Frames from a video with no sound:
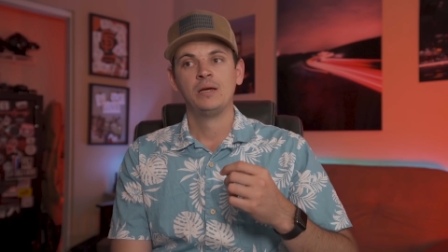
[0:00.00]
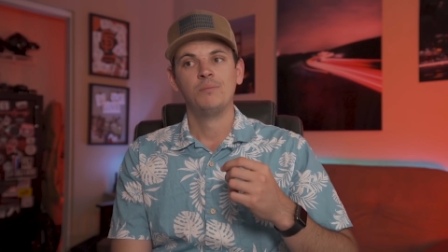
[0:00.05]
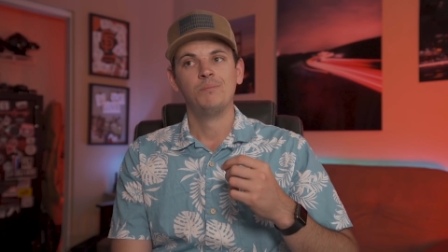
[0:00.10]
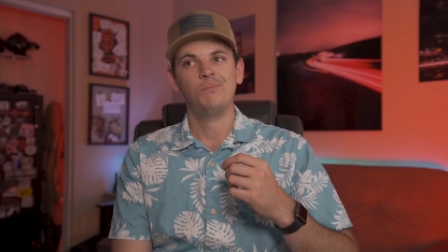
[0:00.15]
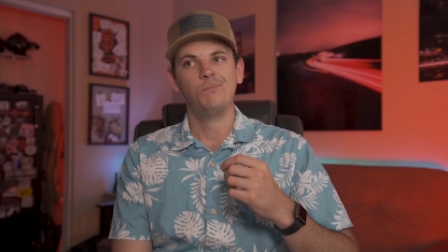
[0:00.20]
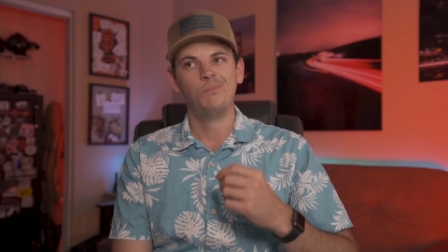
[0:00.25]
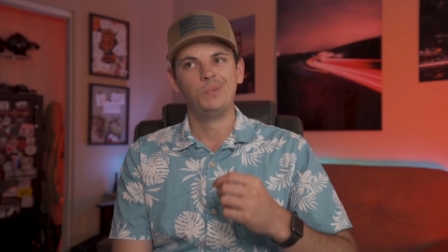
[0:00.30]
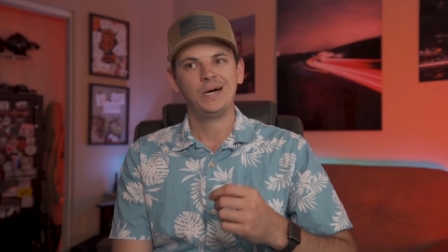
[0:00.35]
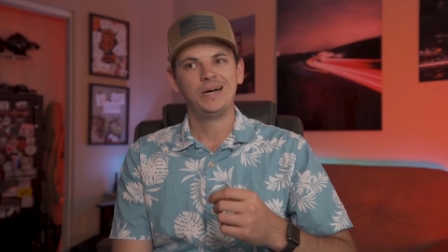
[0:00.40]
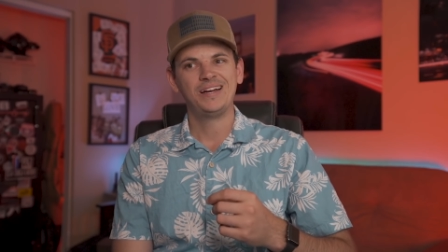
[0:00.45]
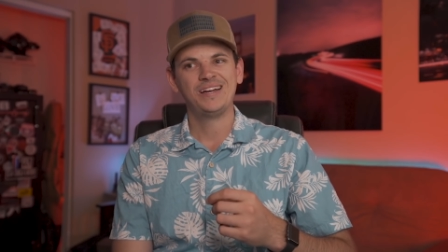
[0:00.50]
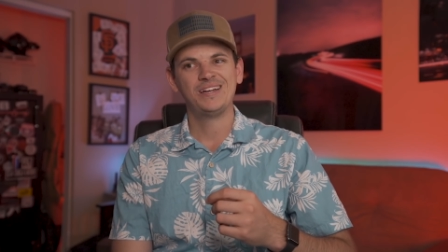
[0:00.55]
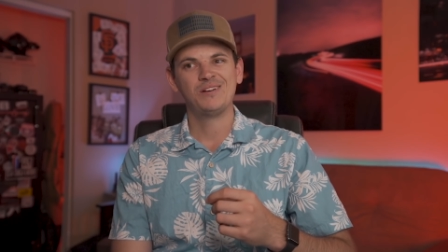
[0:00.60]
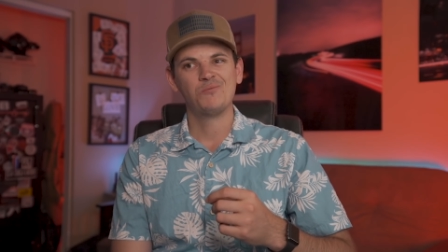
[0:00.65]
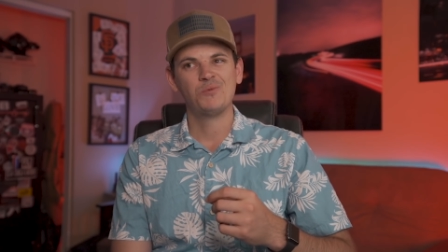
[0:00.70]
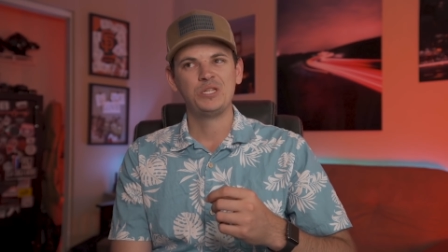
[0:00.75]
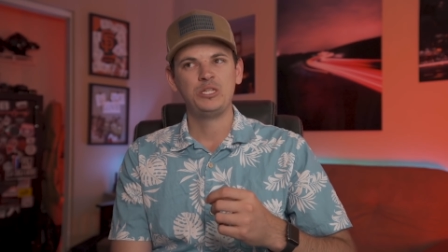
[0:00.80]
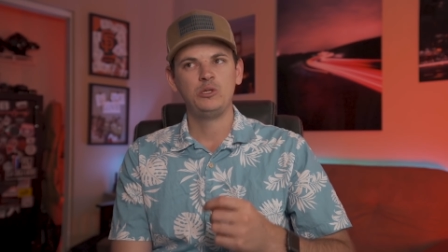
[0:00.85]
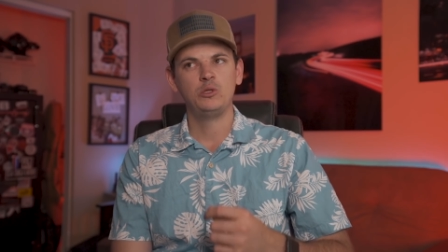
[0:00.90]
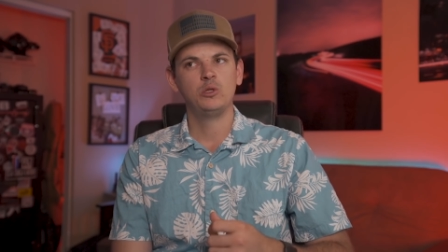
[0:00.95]
but
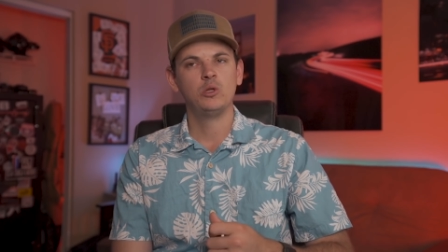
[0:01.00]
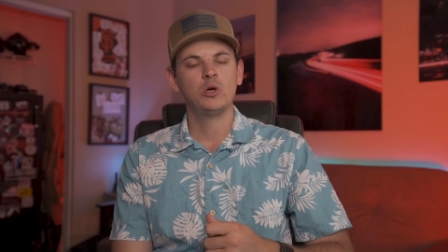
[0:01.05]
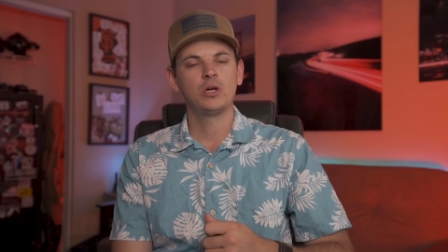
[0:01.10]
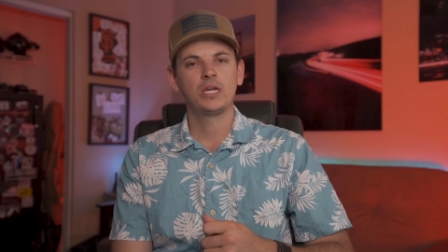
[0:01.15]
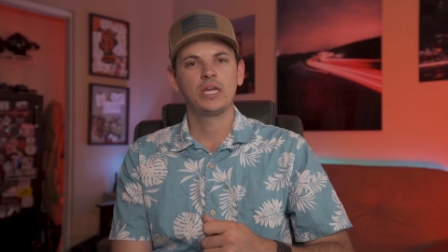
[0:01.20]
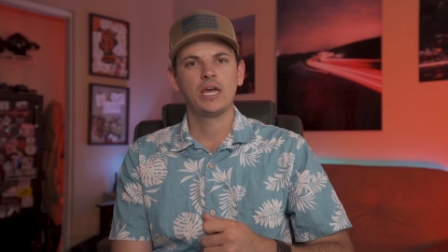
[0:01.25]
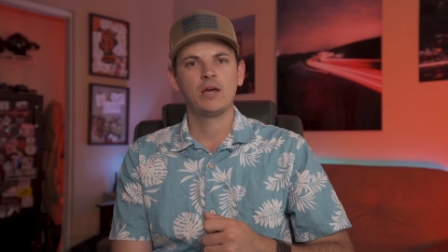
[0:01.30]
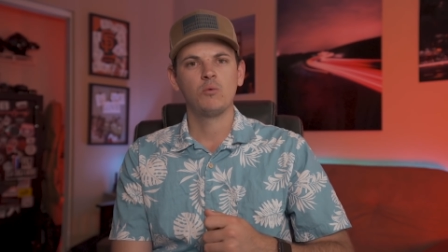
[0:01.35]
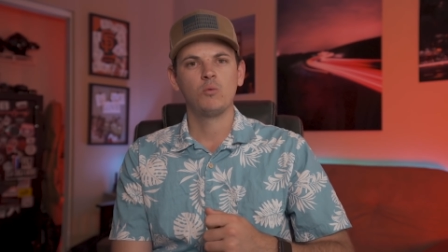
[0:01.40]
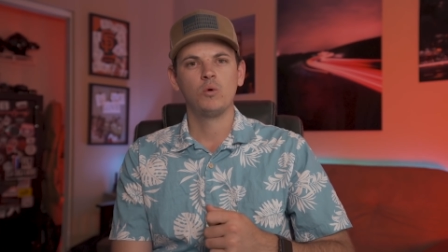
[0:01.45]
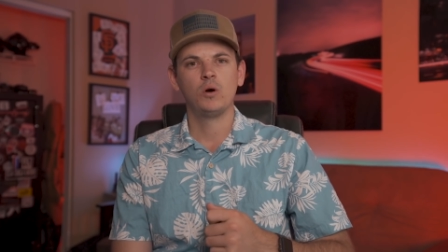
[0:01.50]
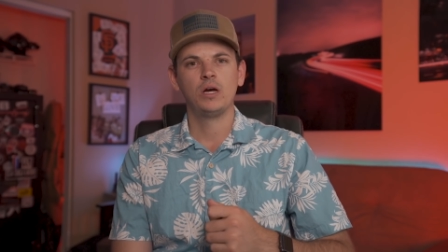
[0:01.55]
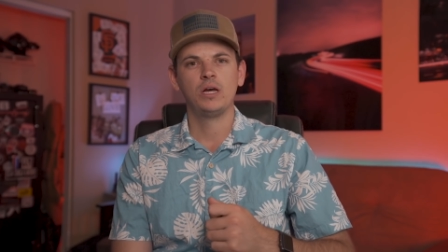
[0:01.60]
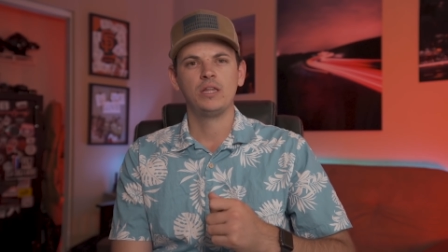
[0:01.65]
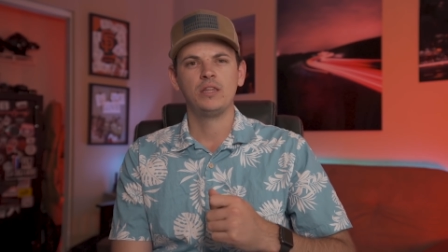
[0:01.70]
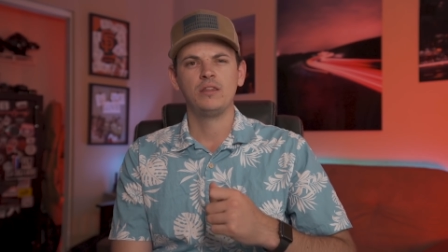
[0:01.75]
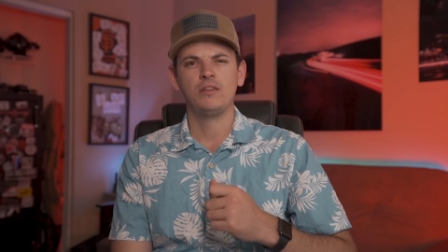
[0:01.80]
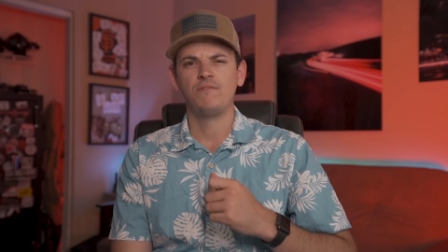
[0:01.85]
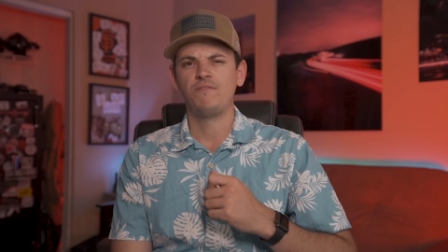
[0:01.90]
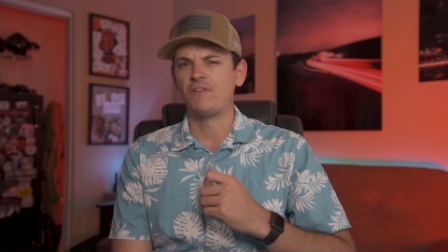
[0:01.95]
when you look at
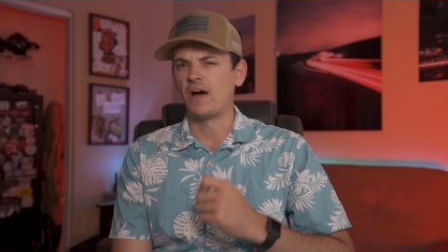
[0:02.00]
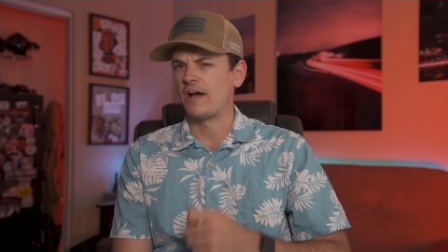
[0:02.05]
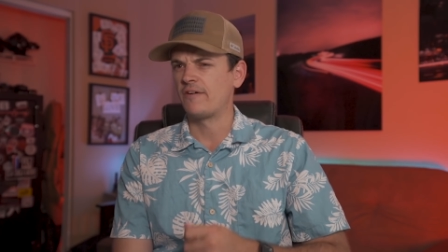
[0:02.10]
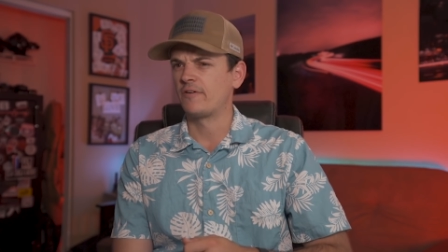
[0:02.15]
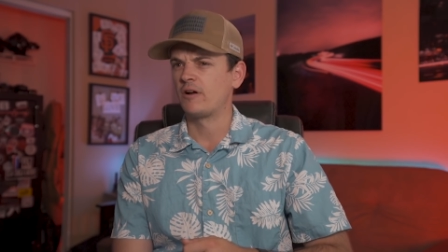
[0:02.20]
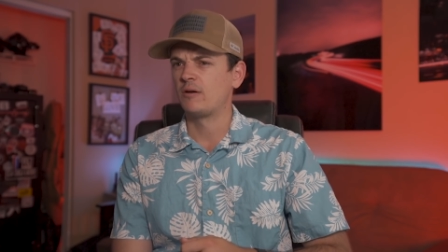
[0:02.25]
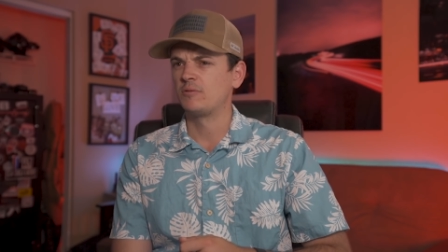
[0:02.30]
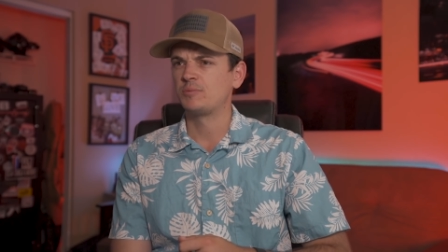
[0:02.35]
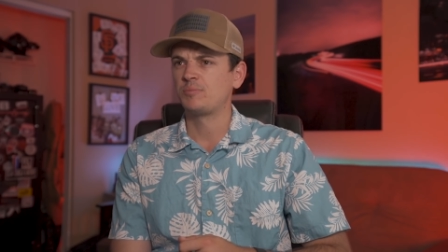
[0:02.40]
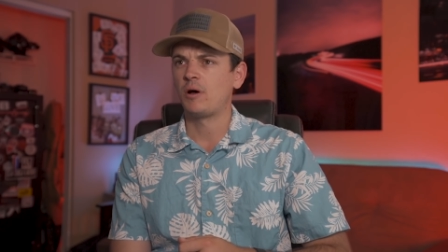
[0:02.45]
what Firearms